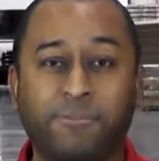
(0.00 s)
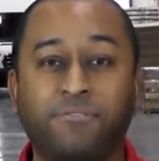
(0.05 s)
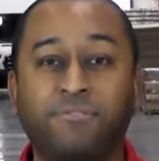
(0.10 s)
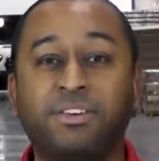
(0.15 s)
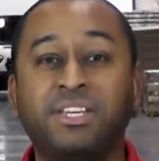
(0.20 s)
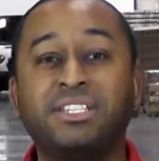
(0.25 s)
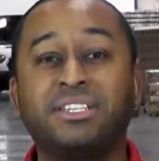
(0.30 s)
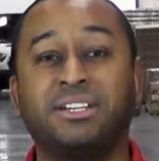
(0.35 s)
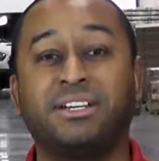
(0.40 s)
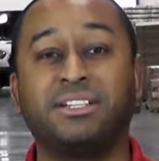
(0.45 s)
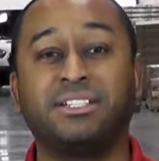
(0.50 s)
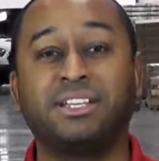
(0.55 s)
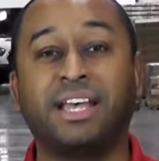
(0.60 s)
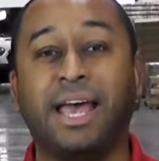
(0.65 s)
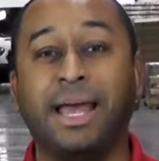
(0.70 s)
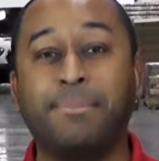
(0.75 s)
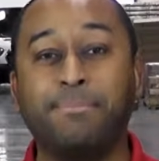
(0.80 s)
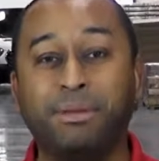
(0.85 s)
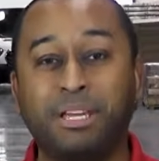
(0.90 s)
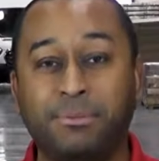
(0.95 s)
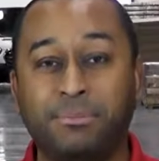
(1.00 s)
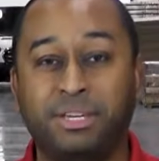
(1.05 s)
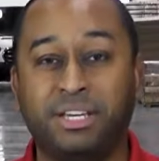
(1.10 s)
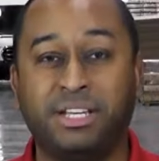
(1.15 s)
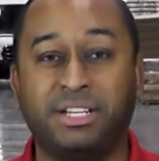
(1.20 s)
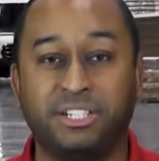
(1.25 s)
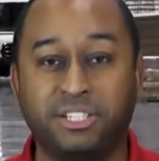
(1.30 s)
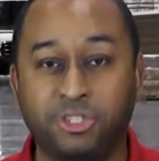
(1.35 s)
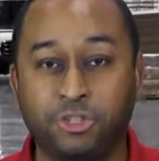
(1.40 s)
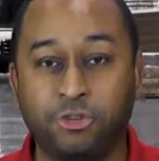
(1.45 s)
Visit us at
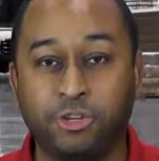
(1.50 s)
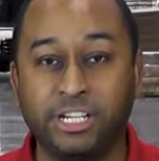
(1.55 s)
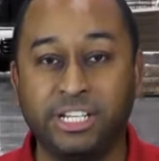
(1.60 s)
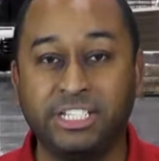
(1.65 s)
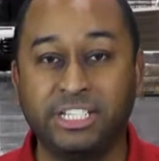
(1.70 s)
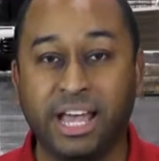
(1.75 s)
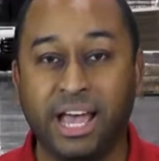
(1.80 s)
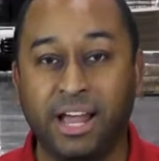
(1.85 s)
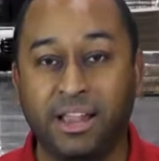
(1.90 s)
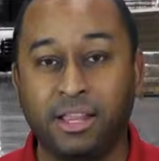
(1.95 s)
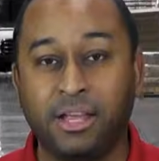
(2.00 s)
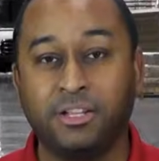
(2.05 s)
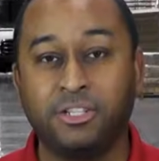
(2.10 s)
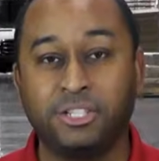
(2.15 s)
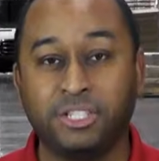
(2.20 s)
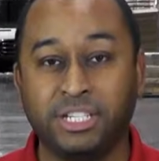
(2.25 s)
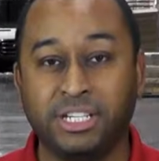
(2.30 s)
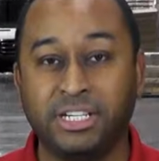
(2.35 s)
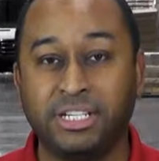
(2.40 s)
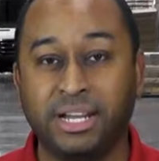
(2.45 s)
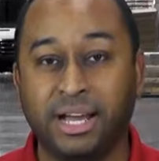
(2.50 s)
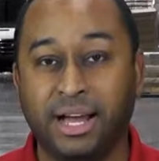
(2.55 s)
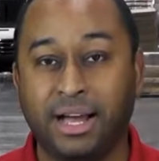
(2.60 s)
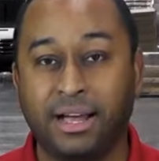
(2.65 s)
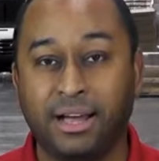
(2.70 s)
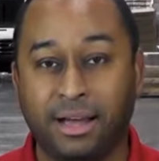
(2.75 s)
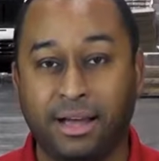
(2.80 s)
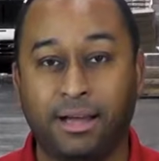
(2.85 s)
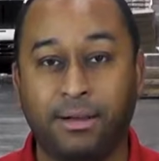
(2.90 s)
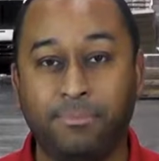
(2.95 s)

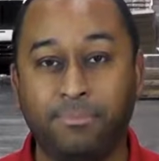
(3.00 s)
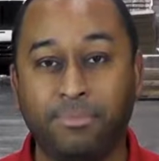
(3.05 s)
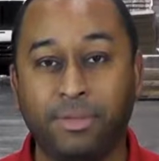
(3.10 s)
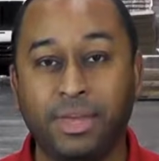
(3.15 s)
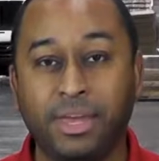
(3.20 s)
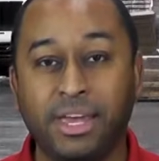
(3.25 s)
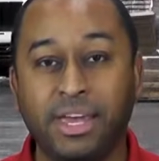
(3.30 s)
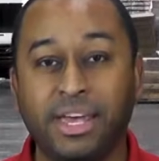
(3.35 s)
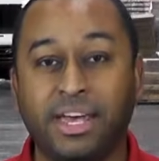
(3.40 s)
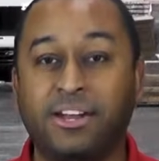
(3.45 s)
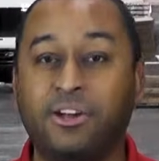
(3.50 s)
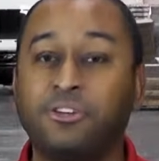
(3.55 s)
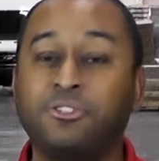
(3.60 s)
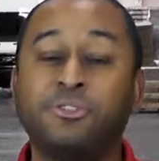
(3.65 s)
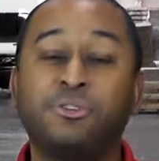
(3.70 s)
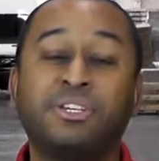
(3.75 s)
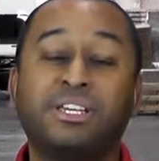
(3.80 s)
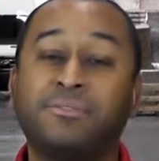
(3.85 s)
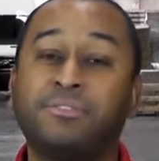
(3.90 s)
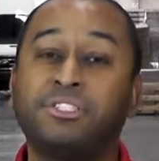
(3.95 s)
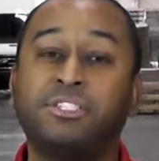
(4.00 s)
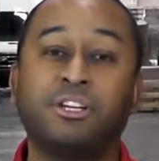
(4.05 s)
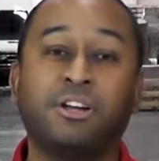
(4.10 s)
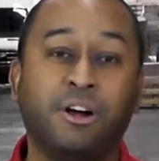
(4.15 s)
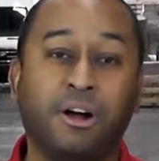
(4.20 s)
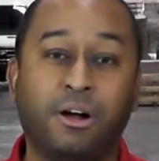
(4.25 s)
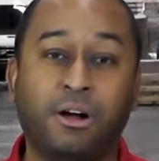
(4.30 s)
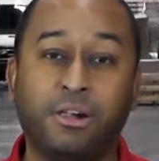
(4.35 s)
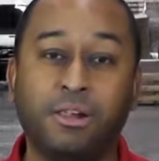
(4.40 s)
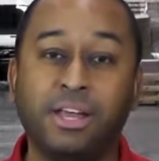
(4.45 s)
bbindustriesllc.com, and also give us a
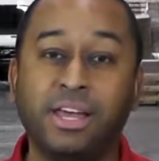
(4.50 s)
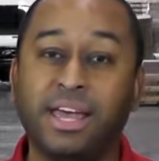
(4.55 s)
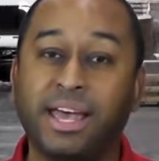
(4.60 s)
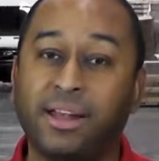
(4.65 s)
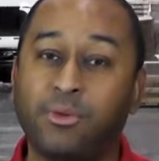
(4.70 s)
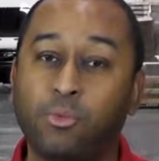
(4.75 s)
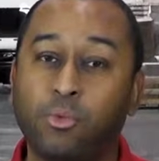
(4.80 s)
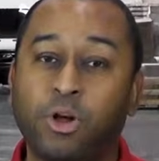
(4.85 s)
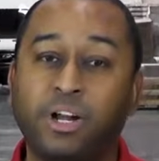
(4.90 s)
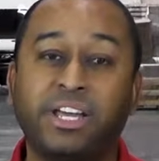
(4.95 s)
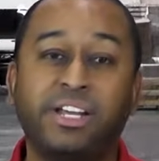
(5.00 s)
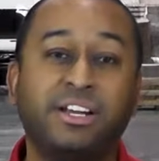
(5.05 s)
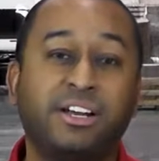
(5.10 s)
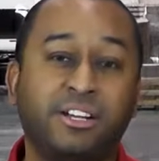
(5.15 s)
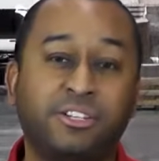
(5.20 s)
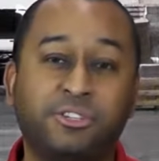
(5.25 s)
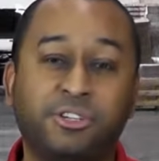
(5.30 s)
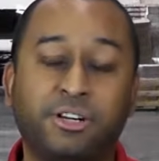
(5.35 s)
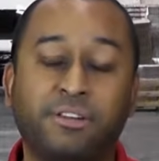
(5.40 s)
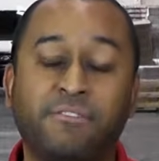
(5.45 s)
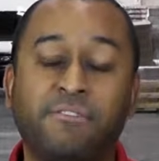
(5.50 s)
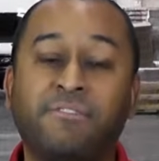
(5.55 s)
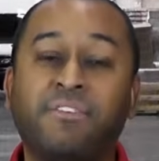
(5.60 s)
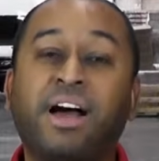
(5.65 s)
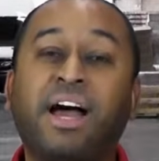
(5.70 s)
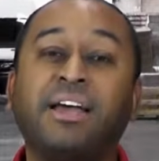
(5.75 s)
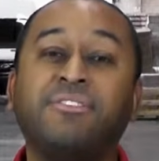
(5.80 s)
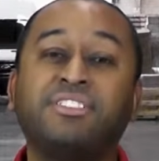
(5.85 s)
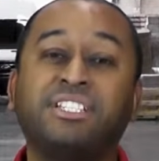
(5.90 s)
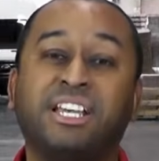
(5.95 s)
call at
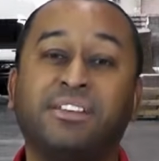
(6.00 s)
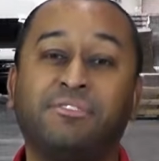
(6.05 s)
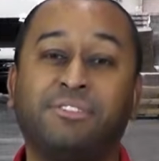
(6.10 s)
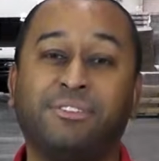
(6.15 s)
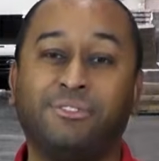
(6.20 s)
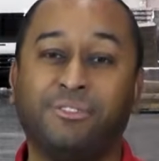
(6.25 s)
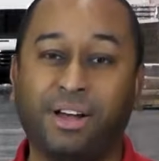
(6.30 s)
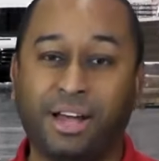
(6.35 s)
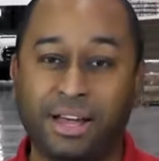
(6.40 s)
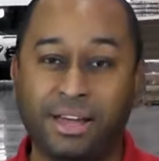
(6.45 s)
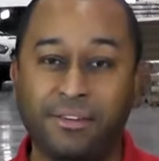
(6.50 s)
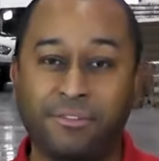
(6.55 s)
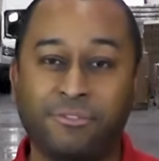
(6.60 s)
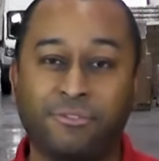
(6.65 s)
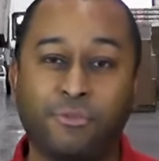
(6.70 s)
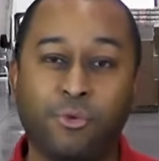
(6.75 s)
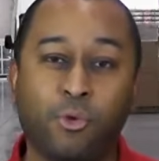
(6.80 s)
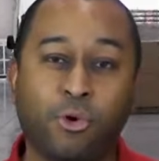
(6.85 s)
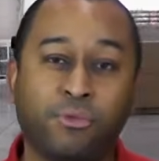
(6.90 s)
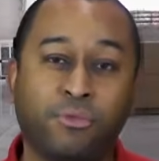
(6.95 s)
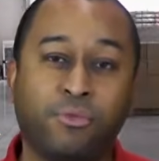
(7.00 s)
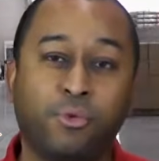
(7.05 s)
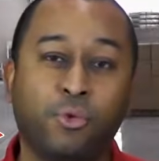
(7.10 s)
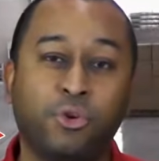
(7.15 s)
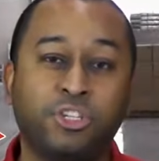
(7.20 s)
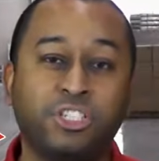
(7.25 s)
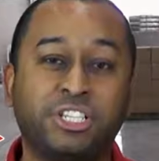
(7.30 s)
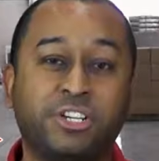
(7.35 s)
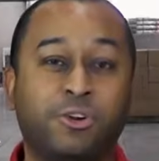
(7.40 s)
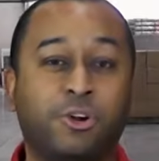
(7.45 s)

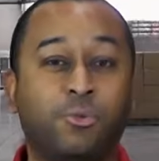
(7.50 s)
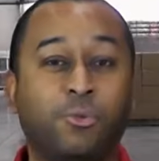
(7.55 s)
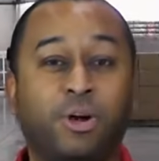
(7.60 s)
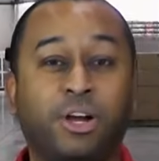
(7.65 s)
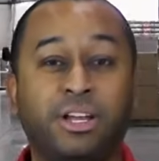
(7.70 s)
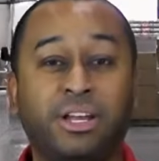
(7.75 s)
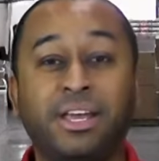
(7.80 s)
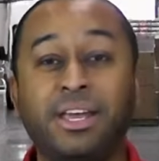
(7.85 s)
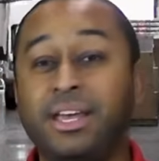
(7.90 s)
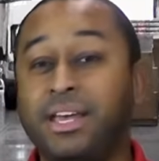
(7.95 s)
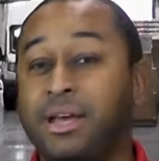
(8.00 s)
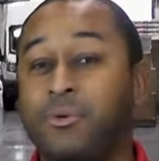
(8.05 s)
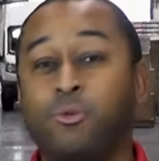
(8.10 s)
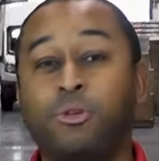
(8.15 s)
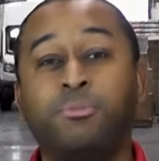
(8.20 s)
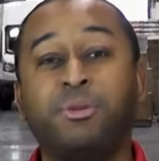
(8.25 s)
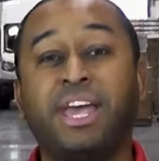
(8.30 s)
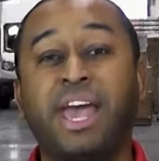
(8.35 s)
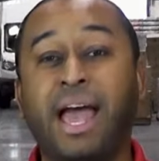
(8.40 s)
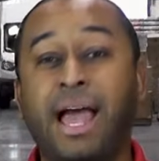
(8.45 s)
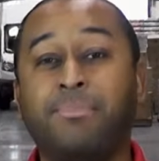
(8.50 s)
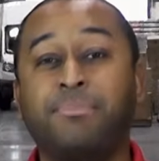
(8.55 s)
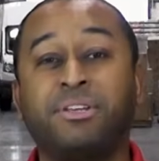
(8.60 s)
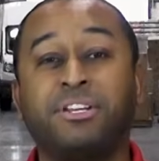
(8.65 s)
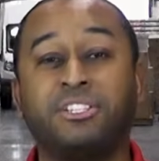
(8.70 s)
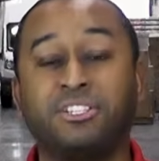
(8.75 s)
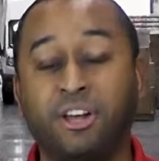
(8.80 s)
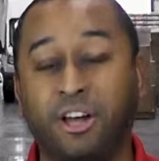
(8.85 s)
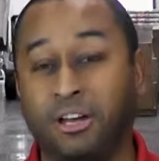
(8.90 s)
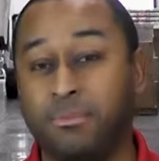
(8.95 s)
1-800-575-4401, and we'll be
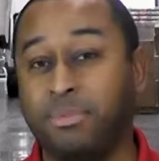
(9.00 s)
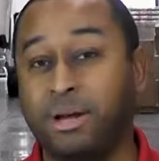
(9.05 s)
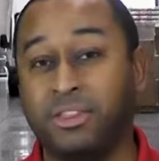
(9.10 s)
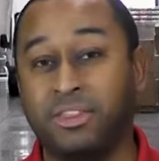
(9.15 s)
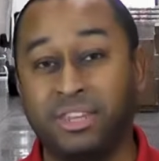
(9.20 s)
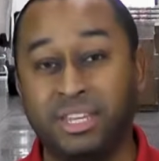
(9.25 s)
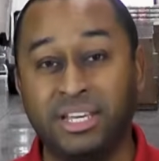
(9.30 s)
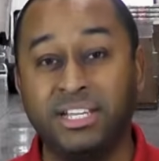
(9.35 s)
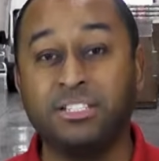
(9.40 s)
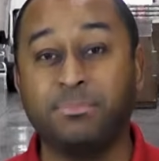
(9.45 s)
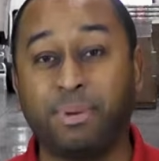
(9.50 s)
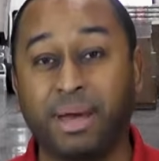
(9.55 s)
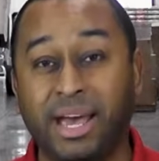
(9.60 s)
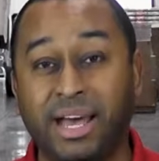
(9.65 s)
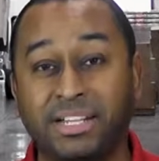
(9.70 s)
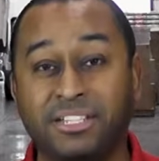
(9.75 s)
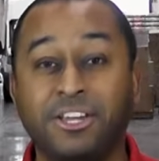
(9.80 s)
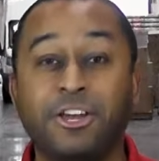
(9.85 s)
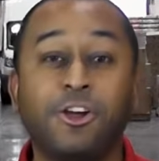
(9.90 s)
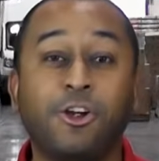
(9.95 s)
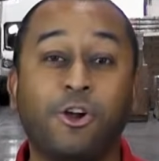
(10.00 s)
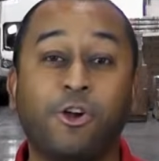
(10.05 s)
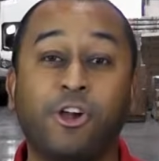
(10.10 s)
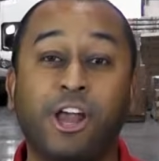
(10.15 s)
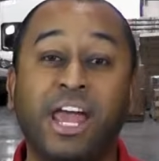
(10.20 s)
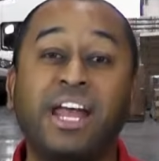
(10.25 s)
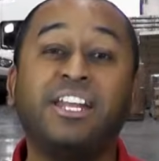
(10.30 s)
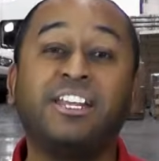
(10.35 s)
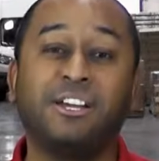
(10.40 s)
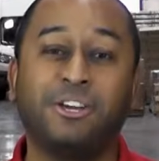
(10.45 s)
happy to talk about these pads
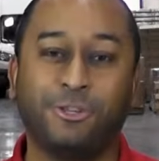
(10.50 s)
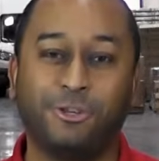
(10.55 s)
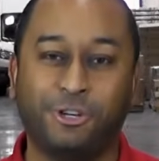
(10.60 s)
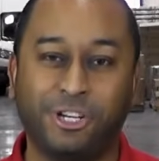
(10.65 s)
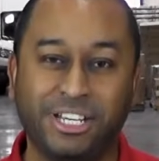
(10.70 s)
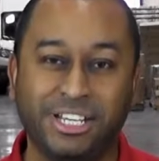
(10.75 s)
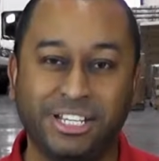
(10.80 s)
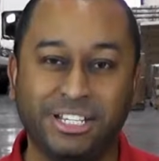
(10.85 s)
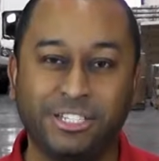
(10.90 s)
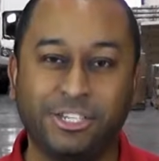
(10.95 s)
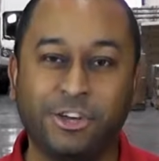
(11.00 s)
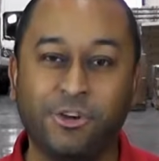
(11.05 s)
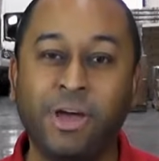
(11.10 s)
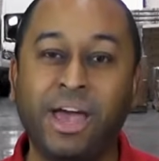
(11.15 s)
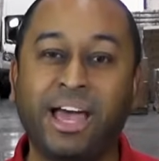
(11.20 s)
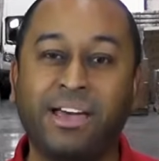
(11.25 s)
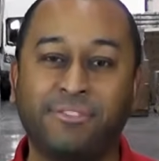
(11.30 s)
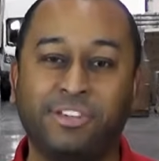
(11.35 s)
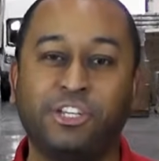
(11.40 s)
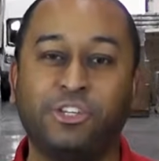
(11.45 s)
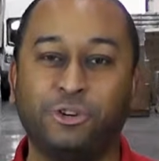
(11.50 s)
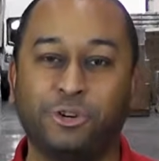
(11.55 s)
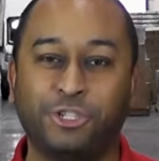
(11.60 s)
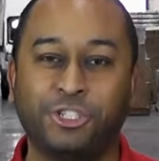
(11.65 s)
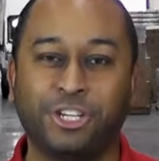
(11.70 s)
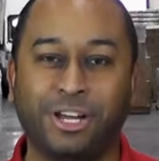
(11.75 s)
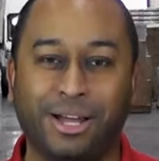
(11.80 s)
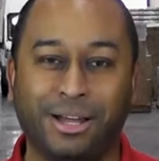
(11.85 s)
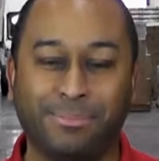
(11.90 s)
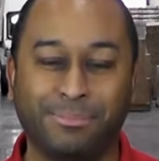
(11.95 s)
or any other needs you have in your
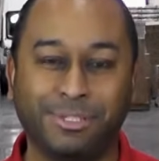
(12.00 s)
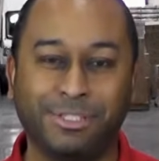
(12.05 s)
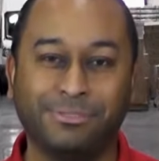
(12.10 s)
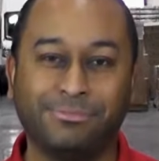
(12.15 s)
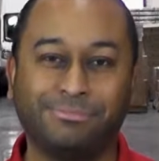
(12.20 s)
shop.